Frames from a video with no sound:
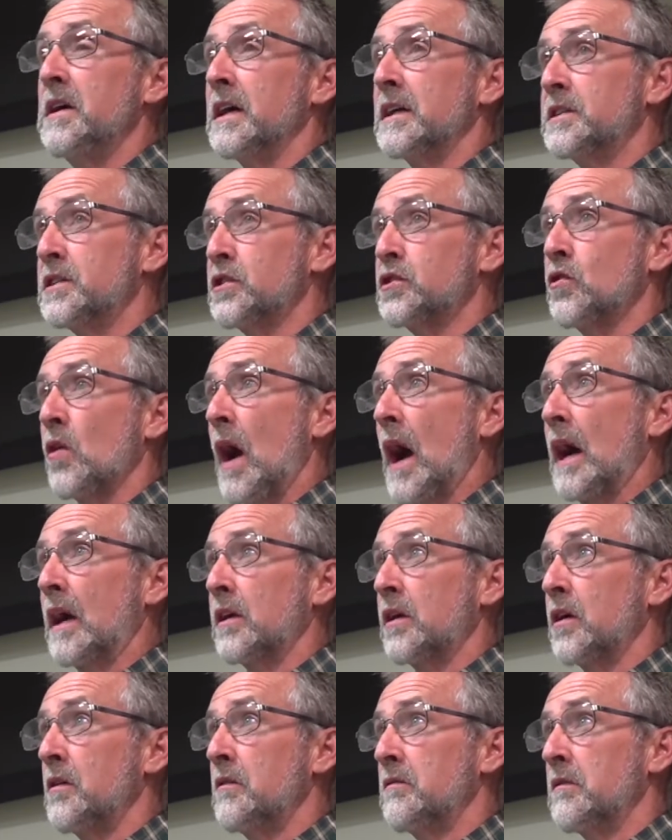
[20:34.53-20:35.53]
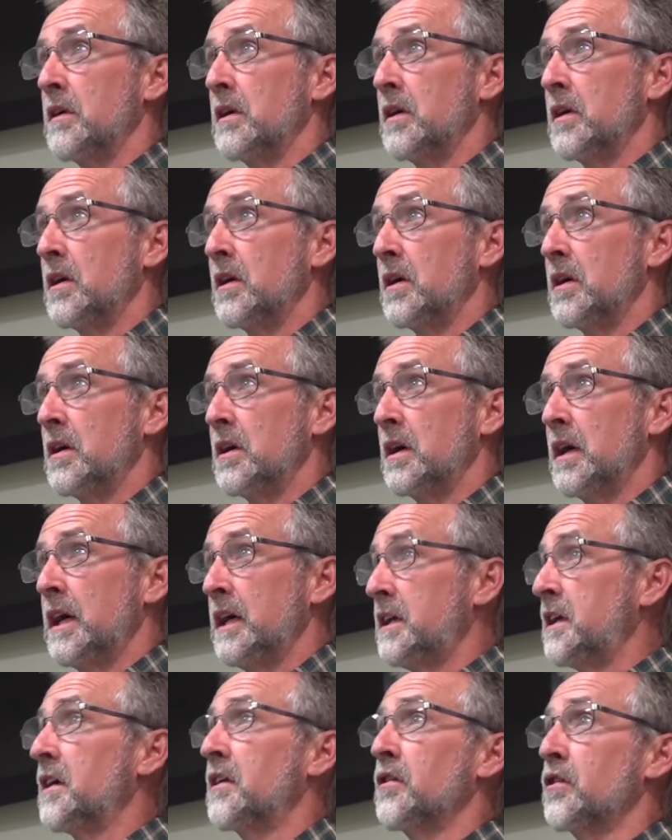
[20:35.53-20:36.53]
it's attractive. He
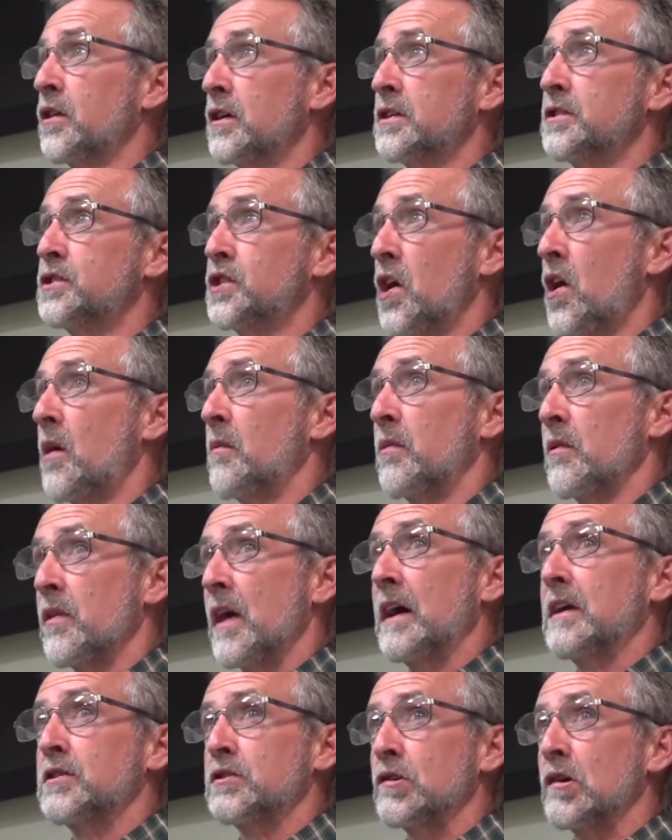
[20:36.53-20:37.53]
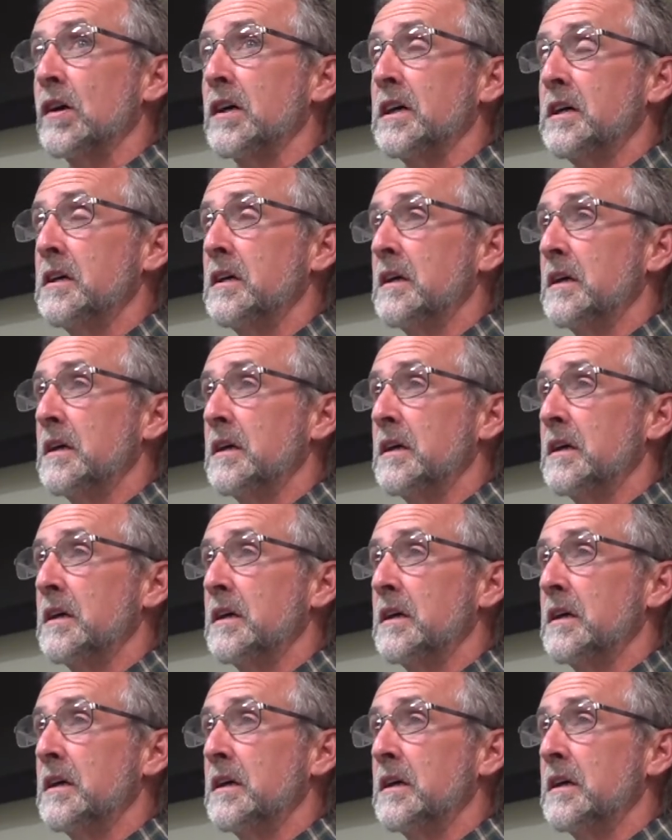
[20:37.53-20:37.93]
did a good job with that tree.